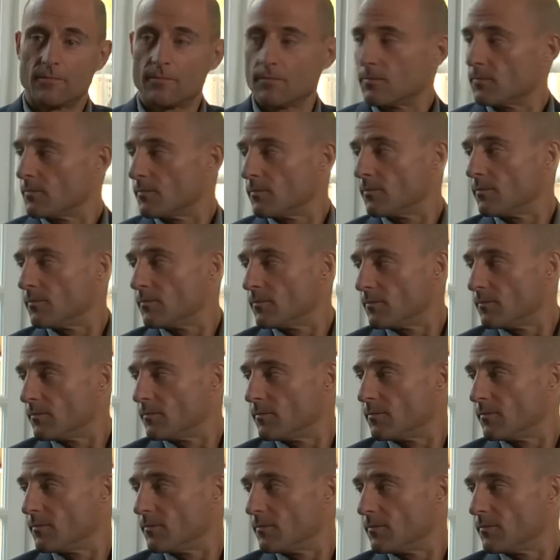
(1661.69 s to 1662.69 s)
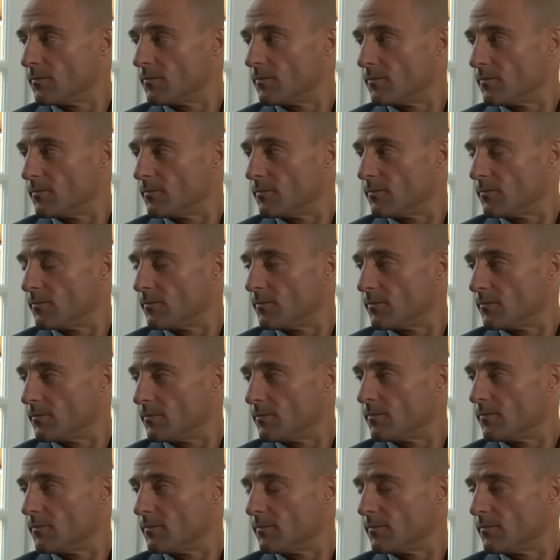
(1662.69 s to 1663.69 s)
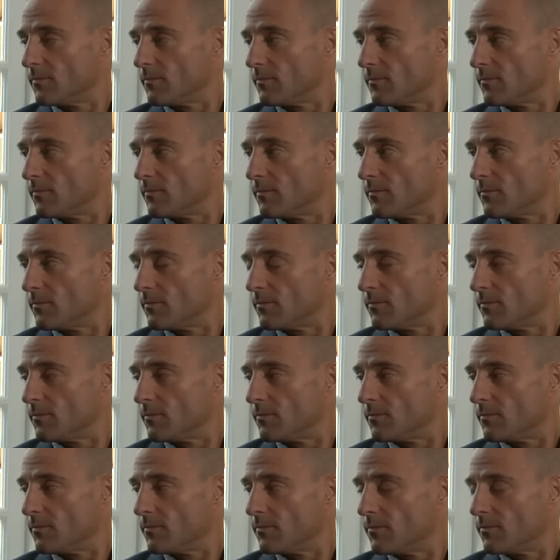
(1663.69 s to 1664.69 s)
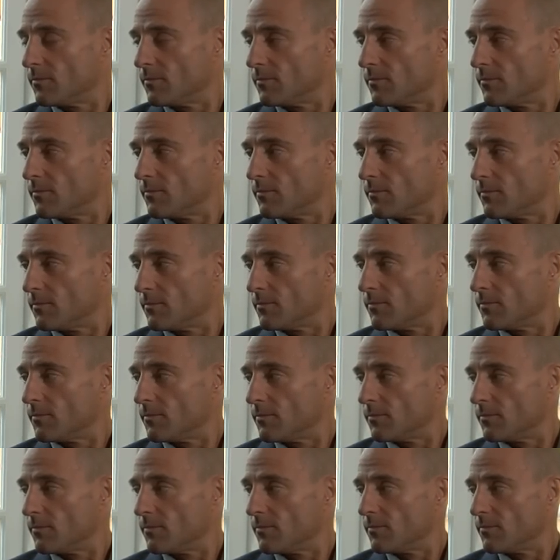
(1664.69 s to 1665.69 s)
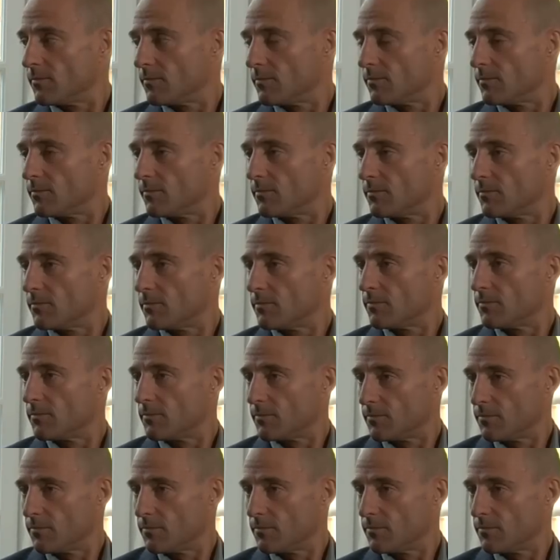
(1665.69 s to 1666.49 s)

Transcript: No words are spoken by the person on screen.